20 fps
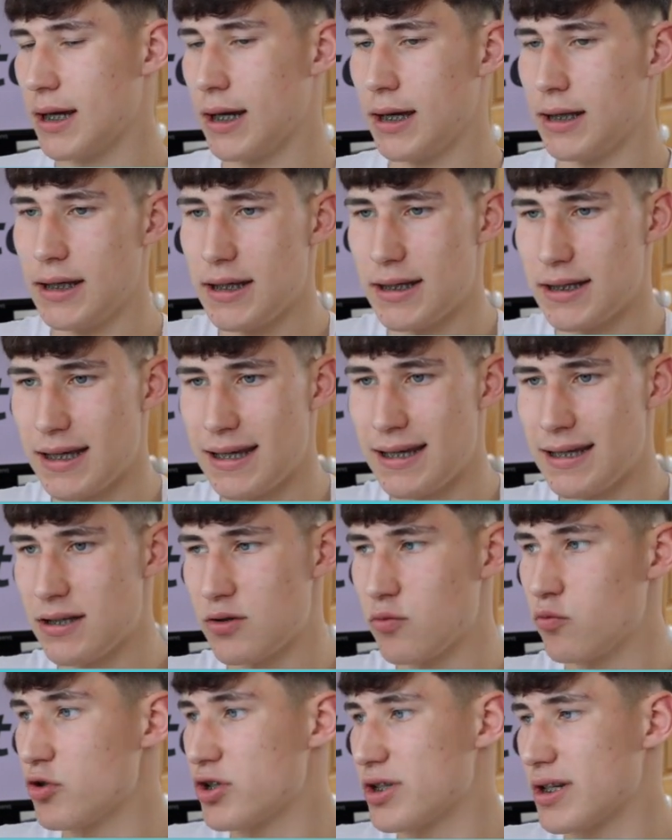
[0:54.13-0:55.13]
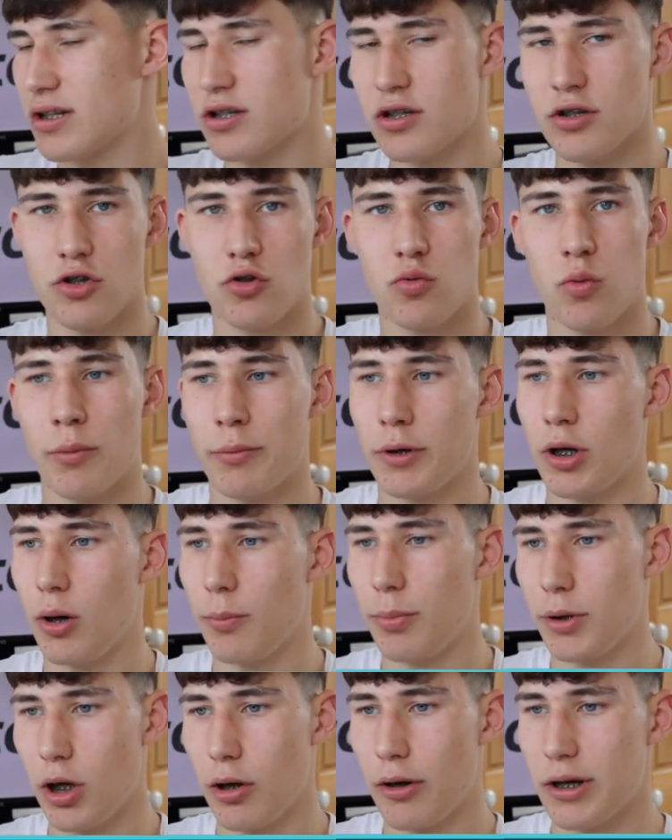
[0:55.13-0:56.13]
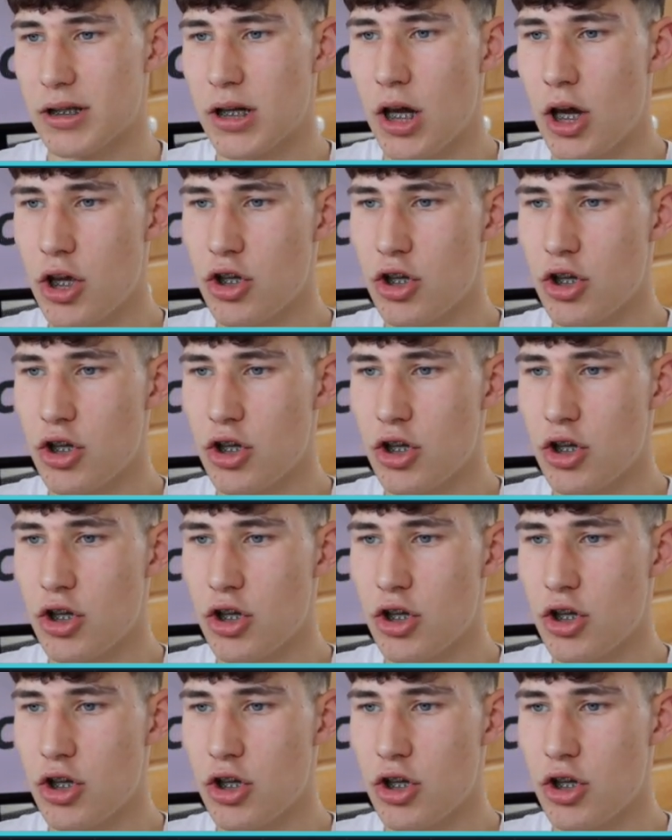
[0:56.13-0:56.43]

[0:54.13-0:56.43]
and it is resistance when we are below it.